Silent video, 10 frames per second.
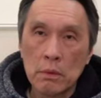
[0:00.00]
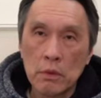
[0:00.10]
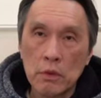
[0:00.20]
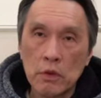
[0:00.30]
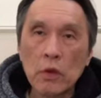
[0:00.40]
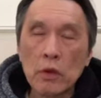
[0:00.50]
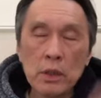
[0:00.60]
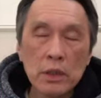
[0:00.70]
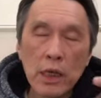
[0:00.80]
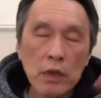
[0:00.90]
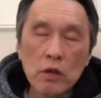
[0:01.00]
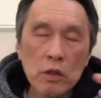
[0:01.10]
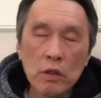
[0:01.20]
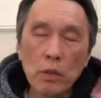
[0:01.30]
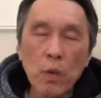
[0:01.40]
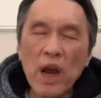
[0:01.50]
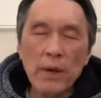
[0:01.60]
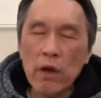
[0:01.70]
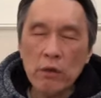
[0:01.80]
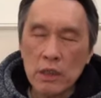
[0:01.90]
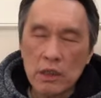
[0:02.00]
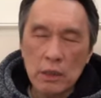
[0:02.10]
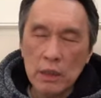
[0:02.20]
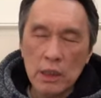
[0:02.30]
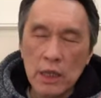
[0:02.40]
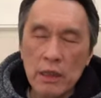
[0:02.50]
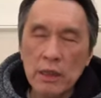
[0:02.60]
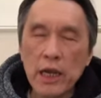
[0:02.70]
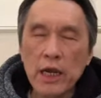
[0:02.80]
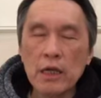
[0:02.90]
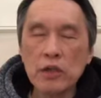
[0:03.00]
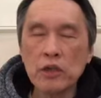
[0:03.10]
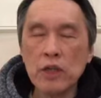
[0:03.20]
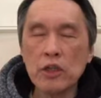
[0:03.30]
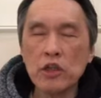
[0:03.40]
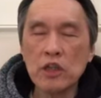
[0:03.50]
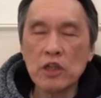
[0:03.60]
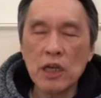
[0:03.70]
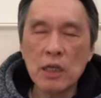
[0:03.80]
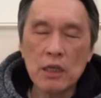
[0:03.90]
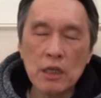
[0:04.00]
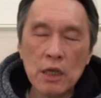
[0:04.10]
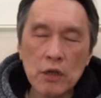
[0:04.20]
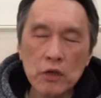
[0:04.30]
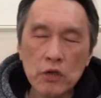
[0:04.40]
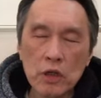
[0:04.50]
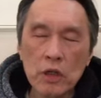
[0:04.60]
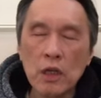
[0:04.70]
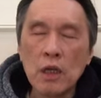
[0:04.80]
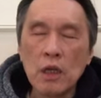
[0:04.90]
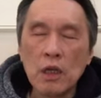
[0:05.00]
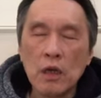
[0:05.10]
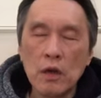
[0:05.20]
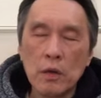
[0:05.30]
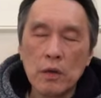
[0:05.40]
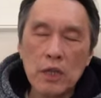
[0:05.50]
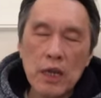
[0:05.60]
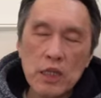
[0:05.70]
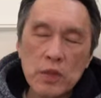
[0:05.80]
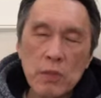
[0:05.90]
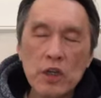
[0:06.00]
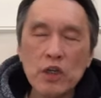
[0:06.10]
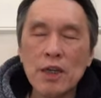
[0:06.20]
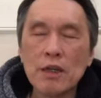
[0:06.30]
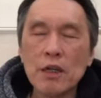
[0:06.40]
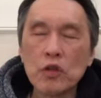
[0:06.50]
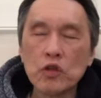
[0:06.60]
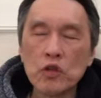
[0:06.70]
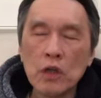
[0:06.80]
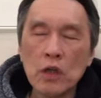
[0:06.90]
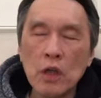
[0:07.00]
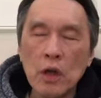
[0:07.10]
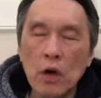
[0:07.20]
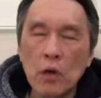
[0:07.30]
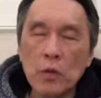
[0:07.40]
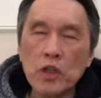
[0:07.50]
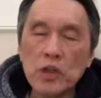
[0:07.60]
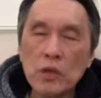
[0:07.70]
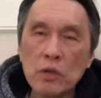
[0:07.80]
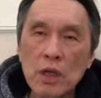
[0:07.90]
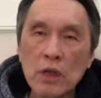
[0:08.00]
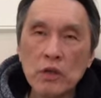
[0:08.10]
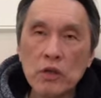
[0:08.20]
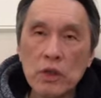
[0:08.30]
So is that good to wipe out the entire traditional Chinese culture or Chinese martial art culture or Wing Chun culture?